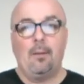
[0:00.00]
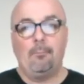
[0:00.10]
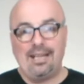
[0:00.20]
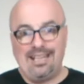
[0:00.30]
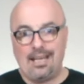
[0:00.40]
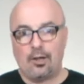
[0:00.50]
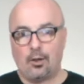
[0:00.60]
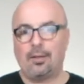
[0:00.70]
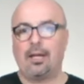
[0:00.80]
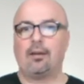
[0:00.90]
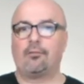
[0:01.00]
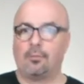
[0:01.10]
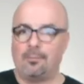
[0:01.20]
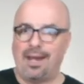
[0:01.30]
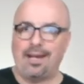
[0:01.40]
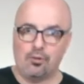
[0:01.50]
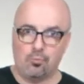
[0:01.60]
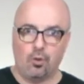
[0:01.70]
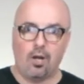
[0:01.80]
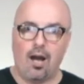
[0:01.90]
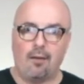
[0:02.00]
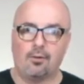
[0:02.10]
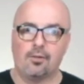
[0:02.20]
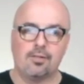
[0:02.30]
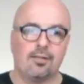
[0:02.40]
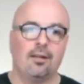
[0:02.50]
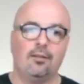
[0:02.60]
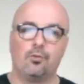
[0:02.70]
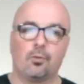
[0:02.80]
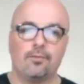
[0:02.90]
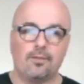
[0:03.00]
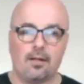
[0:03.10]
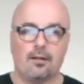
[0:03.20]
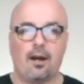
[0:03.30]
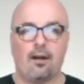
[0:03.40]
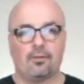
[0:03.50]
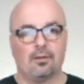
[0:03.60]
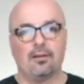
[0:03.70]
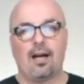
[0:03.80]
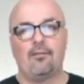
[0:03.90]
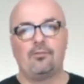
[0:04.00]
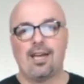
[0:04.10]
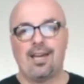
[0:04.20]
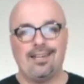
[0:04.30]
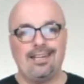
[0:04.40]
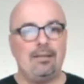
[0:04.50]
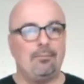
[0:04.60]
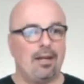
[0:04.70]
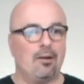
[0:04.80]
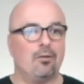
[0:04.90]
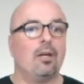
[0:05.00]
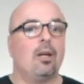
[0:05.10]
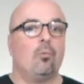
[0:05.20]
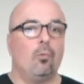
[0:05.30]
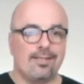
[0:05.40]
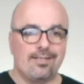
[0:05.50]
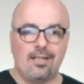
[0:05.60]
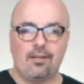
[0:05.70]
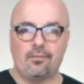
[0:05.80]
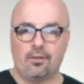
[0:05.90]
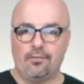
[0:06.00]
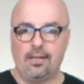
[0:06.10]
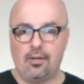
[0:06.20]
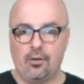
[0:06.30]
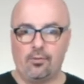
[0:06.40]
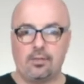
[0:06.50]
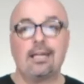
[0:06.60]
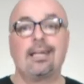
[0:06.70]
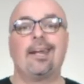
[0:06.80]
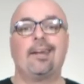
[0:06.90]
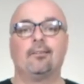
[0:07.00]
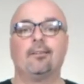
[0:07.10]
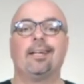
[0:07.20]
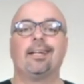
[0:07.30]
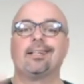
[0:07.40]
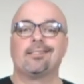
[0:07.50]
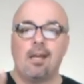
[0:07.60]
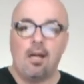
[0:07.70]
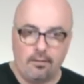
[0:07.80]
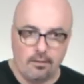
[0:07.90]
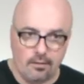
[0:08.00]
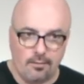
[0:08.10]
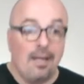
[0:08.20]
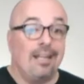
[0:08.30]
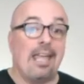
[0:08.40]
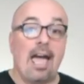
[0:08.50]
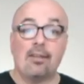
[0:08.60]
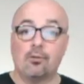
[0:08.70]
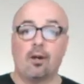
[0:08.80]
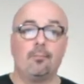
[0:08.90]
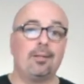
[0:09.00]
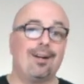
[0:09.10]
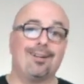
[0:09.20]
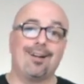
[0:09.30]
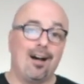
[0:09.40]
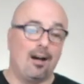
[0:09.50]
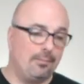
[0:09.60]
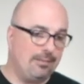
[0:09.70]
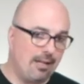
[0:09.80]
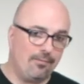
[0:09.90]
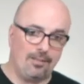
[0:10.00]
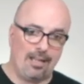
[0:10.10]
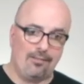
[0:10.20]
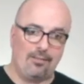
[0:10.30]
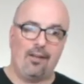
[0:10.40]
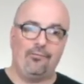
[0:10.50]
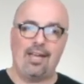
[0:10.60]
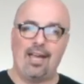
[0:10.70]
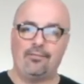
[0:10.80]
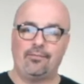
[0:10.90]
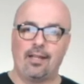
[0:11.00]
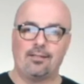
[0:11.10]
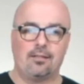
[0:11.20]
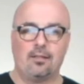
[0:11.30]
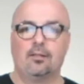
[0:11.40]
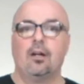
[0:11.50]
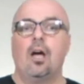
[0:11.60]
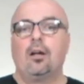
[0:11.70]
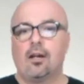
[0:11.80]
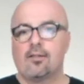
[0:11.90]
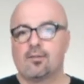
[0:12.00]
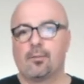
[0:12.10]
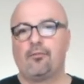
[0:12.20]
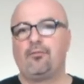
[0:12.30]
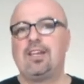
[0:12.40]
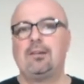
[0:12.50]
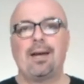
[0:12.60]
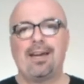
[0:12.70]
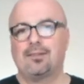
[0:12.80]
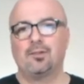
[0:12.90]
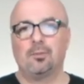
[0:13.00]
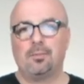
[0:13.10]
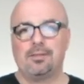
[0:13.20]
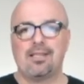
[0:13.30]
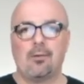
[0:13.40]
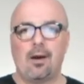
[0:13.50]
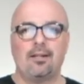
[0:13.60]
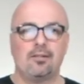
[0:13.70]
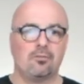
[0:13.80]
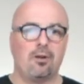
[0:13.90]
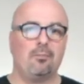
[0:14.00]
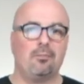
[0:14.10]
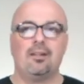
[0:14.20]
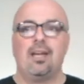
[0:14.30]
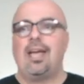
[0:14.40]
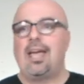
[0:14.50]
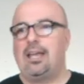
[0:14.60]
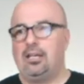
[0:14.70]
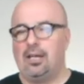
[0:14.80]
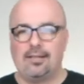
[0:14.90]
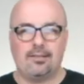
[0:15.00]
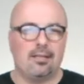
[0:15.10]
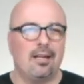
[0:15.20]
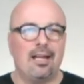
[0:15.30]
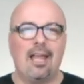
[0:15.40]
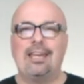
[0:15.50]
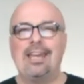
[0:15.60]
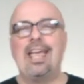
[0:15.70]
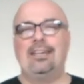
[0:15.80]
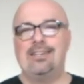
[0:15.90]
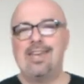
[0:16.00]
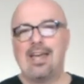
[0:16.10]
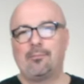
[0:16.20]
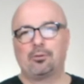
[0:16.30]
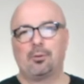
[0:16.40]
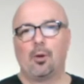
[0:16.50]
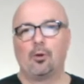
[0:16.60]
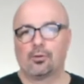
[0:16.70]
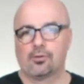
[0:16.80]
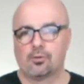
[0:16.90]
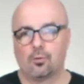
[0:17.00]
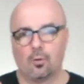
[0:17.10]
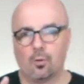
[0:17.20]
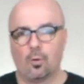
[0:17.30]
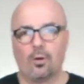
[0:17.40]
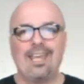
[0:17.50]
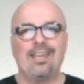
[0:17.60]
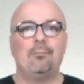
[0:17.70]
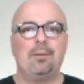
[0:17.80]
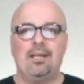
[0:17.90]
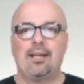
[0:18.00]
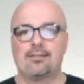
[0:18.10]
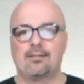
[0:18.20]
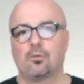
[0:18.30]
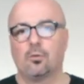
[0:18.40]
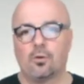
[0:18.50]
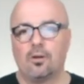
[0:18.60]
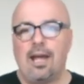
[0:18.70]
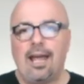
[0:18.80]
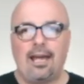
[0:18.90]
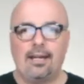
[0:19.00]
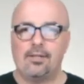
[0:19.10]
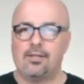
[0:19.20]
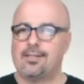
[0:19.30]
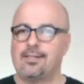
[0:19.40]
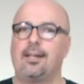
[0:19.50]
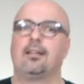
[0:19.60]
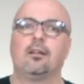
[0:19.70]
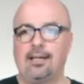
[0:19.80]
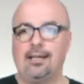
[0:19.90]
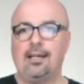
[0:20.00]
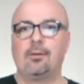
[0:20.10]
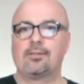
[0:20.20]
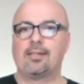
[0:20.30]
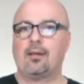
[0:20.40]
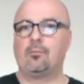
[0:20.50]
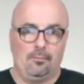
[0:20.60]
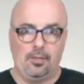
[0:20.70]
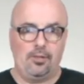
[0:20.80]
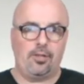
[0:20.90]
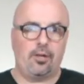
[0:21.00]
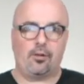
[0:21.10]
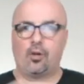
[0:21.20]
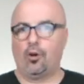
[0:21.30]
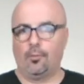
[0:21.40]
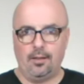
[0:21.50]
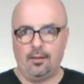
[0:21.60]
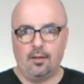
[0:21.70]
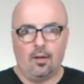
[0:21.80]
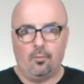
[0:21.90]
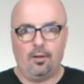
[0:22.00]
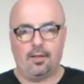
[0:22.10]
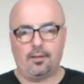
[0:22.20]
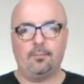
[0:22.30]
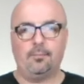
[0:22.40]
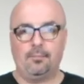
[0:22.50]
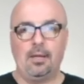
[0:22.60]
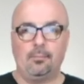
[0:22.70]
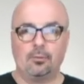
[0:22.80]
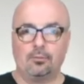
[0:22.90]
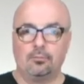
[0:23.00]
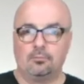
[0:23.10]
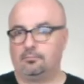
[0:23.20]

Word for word: beginner plan for managed WooCommerce, drift dot com for the live chat and email, Wistia for the video hosting and analytics, the gather up dot com, definitely have to have that. That's the customer feedback loop is how I describe it. It's a net promoter score or N P S score, and it's just sending them an email saying, would you share Kobe with people